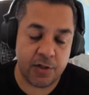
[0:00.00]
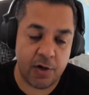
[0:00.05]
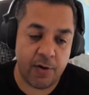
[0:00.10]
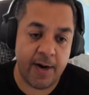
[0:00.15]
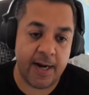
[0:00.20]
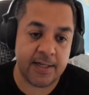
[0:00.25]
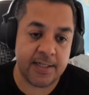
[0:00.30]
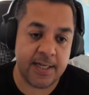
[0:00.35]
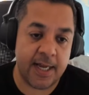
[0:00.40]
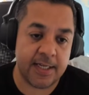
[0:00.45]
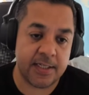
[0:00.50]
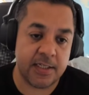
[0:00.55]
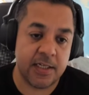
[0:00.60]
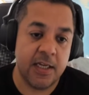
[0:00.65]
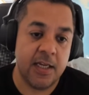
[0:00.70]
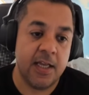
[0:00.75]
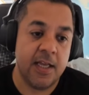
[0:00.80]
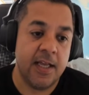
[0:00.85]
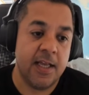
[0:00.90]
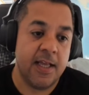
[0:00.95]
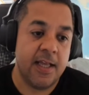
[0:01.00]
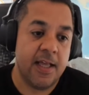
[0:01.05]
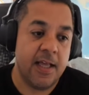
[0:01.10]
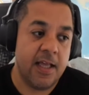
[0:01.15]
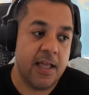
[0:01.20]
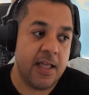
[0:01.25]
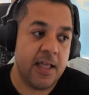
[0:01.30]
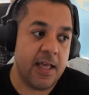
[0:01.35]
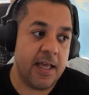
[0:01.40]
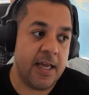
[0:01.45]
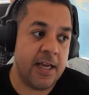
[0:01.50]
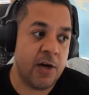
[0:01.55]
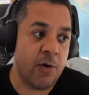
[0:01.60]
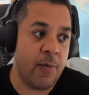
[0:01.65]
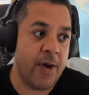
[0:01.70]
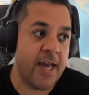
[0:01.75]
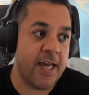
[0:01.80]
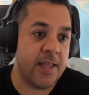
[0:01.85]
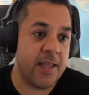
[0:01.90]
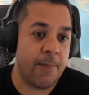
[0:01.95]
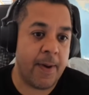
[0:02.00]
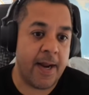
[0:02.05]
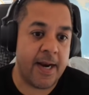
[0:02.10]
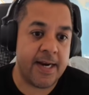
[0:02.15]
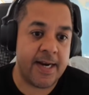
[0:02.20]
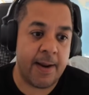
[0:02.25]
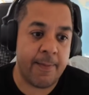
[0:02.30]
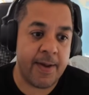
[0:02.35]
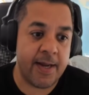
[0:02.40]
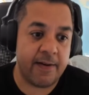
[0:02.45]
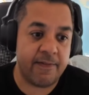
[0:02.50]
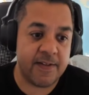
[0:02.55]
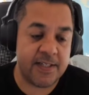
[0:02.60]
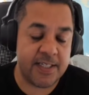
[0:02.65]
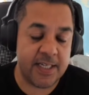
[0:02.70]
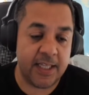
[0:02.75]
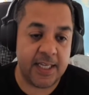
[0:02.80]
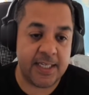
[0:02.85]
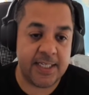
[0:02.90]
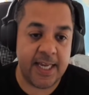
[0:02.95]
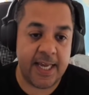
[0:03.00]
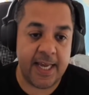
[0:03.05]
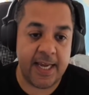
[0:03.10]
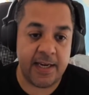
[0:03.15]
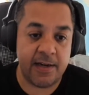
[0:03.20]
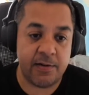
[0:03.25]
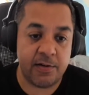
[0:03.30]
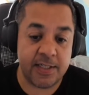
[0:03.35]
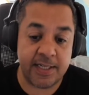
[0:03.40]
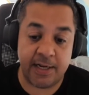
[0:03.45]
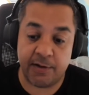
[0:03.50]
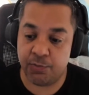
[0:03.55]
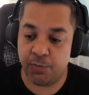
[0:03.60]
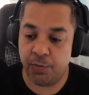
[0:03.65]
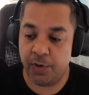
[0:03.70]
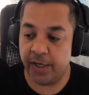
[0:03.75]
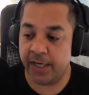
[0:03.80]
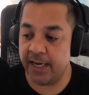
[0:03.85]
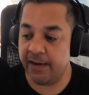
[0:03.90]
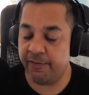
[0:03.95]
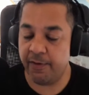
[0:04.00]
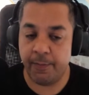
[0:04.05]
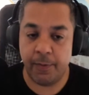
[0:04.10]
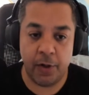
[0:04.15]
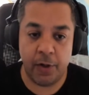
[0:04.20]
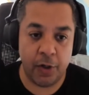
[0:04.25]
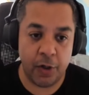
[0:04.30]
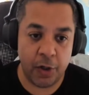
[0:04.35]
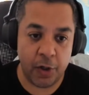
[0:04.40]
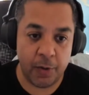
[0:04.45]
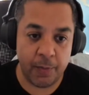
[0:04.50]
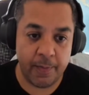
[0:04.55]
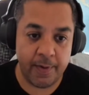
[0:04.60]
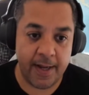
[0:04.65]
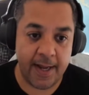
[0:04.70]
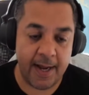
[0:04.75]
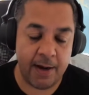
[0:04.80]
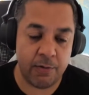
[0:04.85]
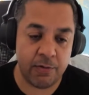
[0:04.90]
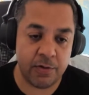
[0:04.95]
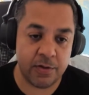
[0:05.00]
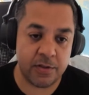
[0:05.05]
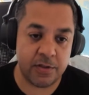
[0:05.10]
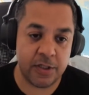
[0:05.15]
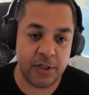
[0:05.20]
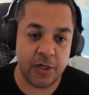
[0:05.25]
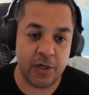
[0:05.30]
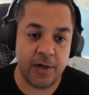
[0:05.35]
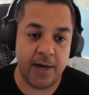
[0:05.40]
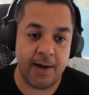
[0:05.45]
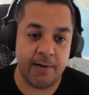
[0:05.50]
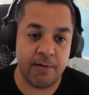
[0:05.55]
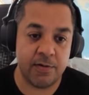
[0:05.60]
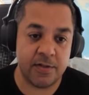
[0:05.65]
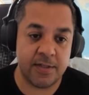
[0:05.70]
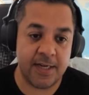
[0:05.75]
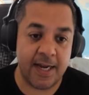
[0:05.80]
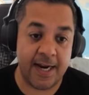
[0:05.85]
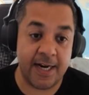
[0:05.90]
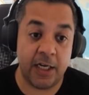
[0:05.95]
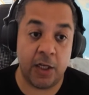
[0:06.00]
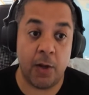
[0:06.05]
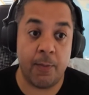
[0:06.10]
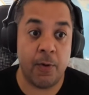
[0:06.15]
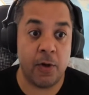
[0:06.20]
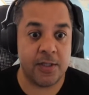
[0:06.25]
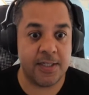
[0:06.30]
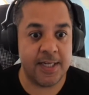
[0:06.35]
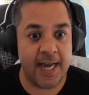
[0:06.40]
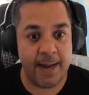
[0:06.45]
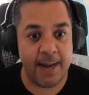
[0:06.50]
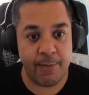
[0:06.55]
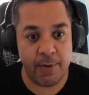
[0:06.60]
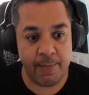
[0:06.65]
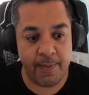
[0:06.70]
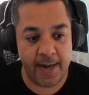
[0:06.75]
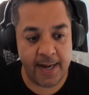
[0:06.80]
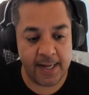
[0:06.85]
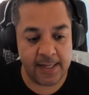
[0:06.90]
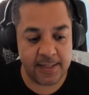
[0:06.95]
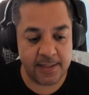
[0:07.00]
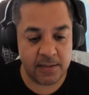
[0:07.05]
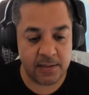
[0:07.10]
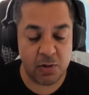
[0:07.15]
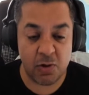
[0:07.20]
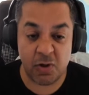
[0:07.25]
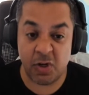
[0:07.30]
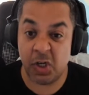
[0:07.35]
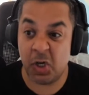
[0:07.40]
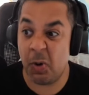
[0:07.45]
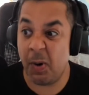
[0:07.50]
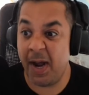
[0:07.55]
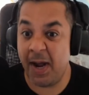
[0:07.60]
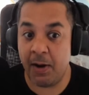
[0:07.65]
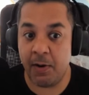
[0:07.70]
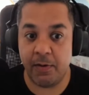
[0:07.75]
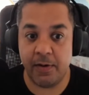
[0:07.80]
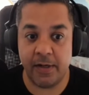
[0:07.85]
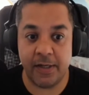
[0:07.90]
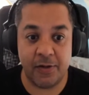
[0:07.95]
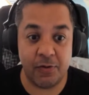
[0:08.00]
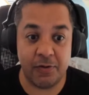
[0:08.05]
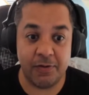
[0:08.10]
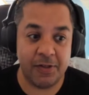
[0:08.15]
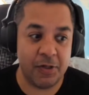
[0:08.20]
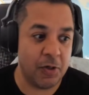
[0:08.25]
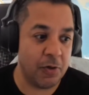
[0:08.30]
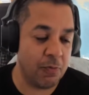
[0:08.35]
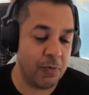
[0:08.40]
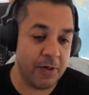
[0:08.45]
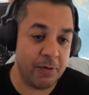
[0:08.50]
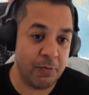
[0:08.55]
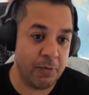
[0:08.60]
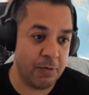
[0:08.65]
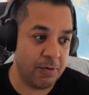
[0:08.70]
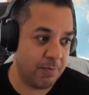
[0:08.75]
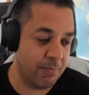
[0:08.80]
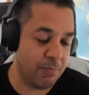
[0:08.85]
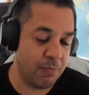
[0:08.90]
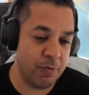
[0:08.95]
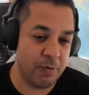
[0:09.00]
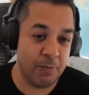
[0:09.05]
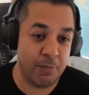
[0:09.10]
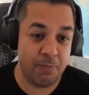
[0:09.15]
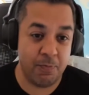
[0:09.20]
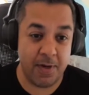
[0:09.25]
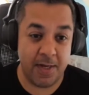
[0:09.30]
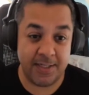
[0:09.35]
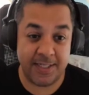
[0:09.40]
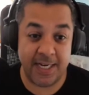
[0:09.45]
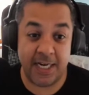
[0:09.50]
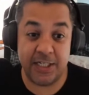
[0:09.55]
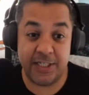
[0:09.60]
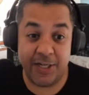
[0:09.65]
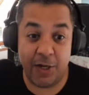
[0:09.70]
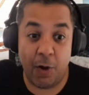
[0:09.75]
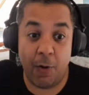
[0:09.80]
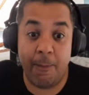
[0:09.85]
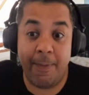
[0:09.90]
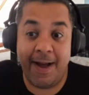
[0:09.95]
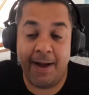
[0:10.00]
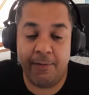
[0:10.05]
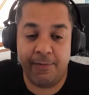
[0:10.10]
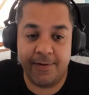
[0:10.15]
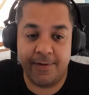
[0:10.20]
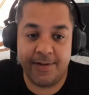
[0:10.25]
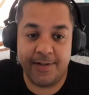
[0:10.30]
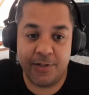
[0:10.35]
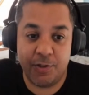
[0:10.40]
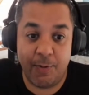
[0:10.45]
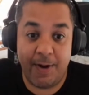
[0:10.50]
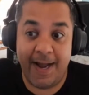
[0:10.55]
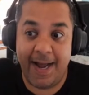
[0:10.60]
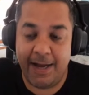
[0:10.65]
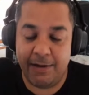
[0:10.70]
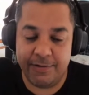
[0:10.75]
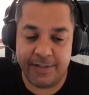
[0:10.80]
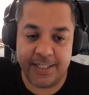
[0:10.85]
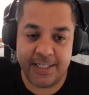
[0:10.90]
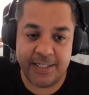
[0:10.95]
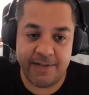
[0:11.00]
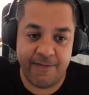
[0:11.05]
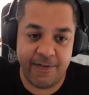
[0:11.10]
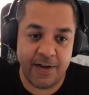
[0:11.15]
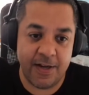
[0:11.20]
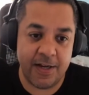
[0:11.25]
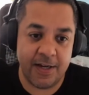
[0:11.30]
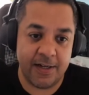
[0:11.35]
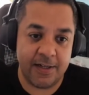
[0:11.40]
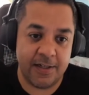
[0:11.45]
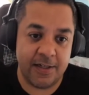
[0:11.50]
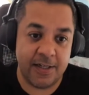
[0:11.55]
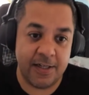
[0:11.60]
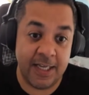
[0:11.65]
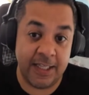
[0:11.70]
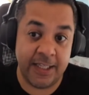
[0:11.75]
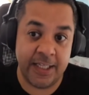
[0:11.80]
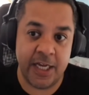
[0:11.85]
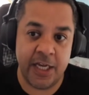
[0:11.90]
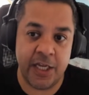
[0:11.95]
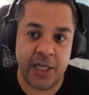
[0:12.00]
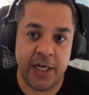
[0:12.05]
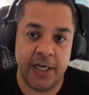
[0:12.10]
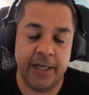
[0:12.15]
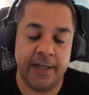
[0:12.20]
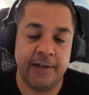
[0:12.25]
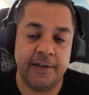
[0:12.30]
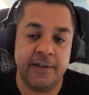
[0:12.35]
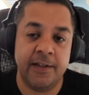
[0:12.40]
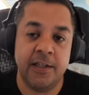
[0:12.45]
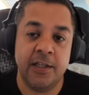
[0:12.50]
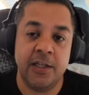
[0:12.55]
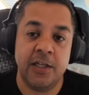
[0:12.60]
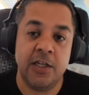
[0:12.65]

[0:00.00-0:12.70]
That's correct. That's in a way the pandemic facilitated, because I was working from home. I had a lot more time on my hands. Couldn't go out. We were essentially all bound to our houses for nearly a year.